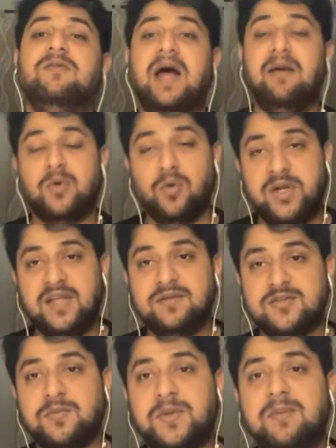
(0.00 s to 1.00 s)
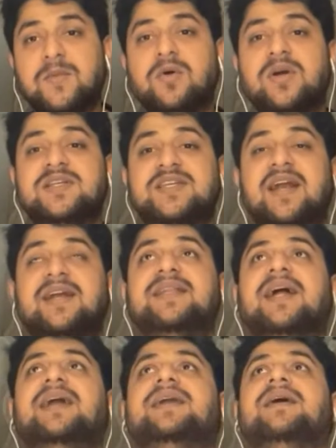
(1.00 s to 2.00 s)
I'm quoting the Supreme Court, said
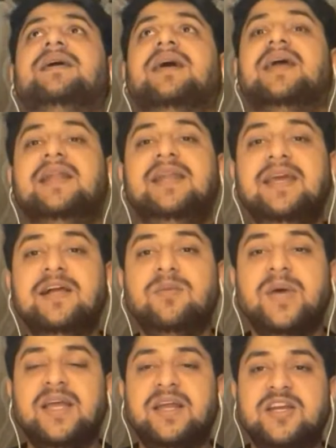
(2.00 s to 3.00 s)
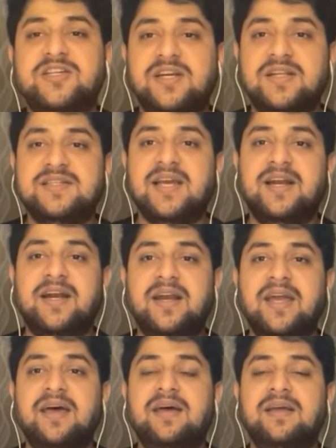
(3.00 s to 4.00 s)
that illegal migration inside
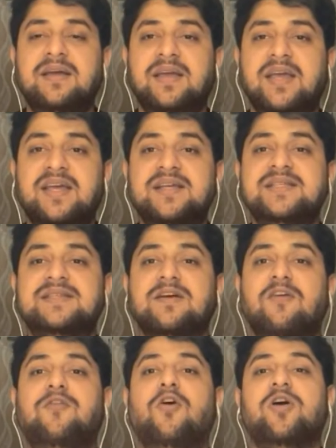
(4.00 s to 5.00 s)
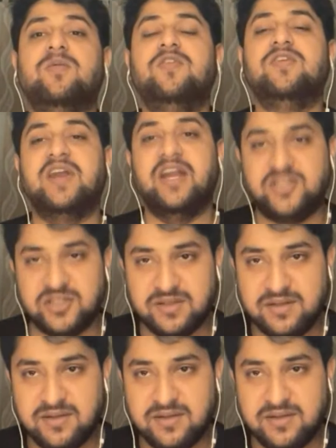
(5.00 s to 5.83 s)
India is a form of aggression.